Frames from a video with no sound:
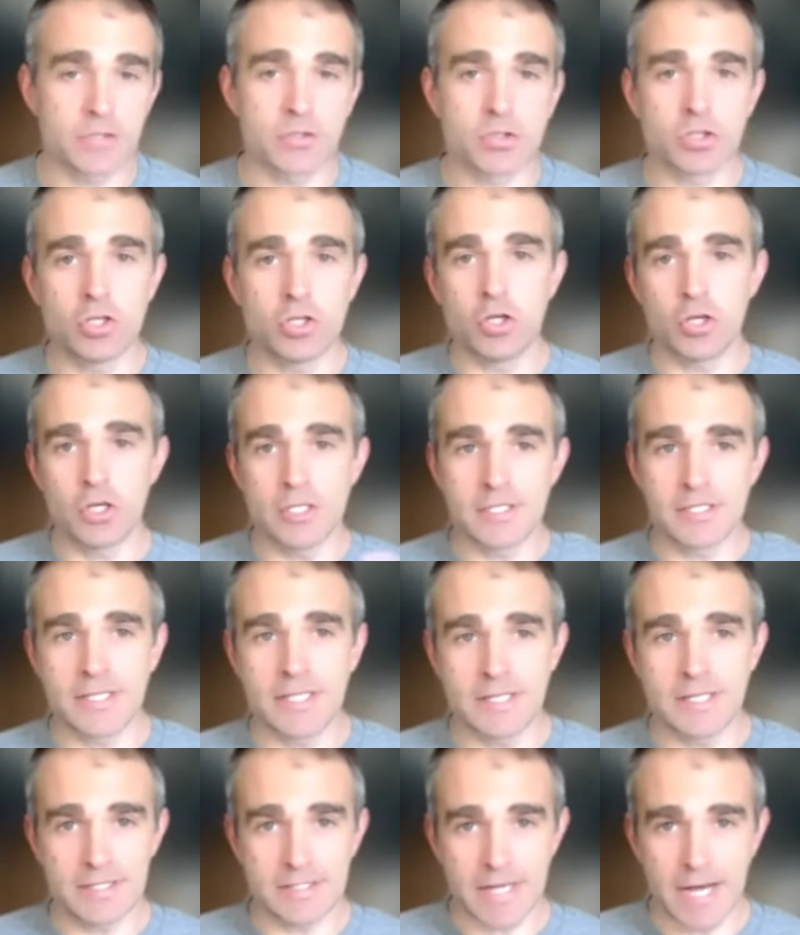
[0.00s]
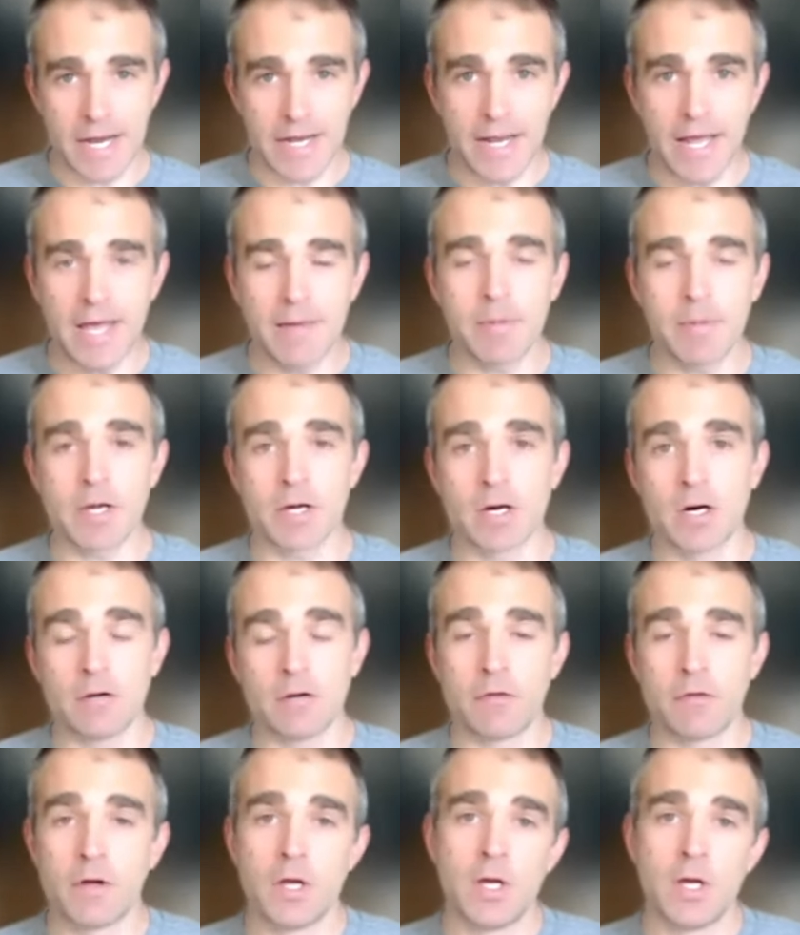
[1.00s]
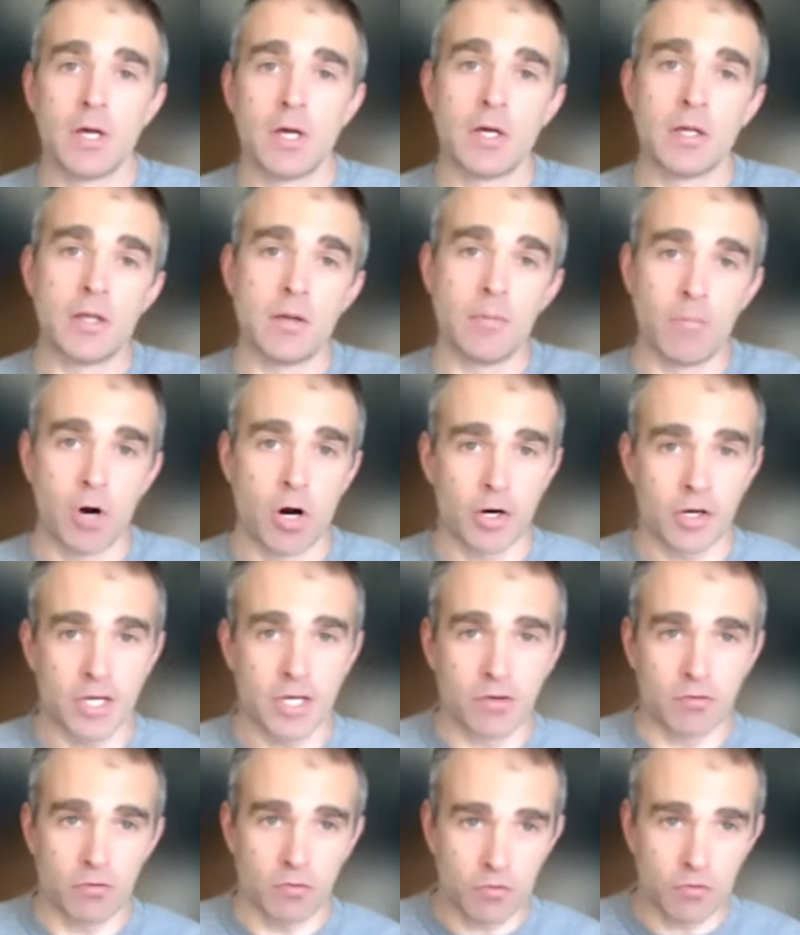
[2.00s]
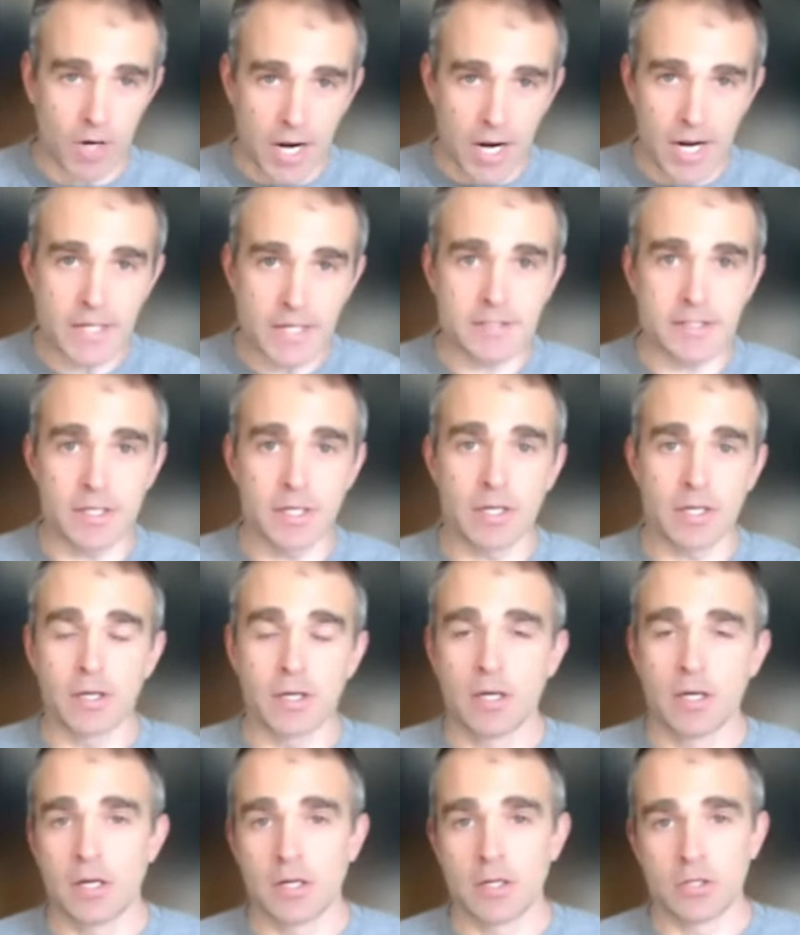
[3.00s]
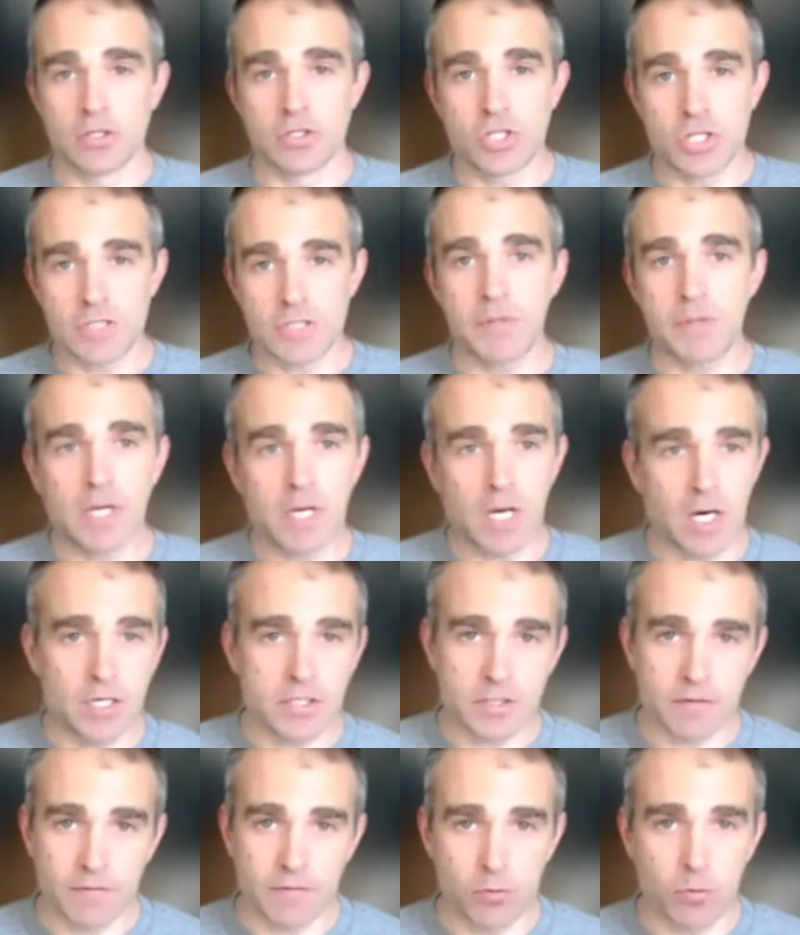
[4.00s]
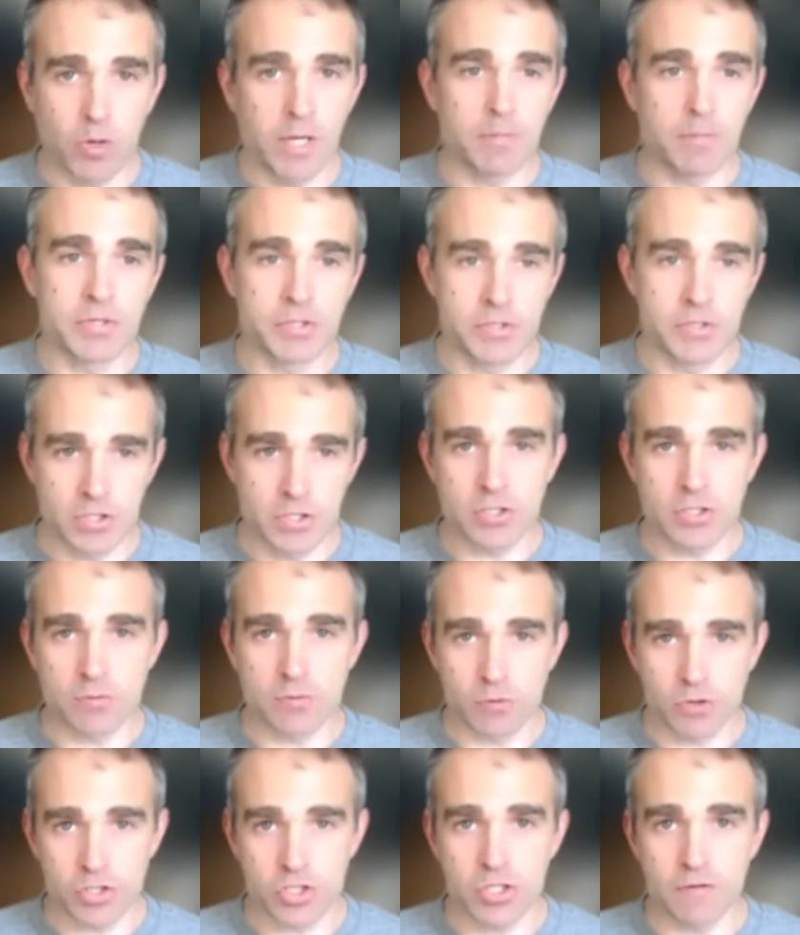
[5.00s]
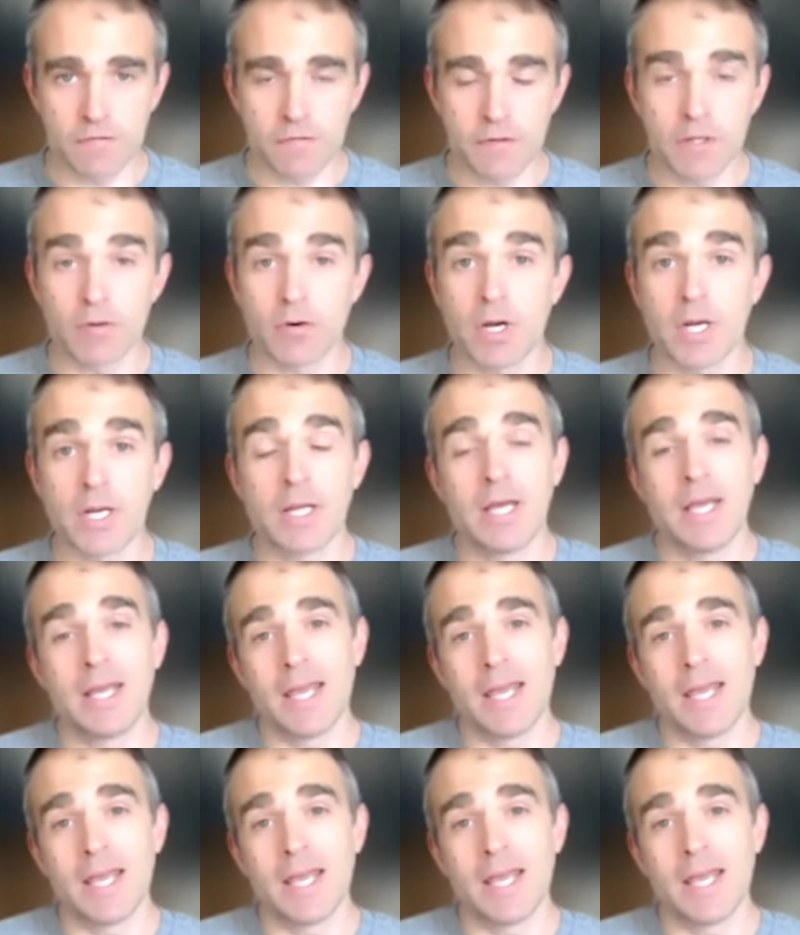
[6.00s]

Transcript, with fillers: And so you could see this dynamic of the market rising just because of the way positions were shifting, right?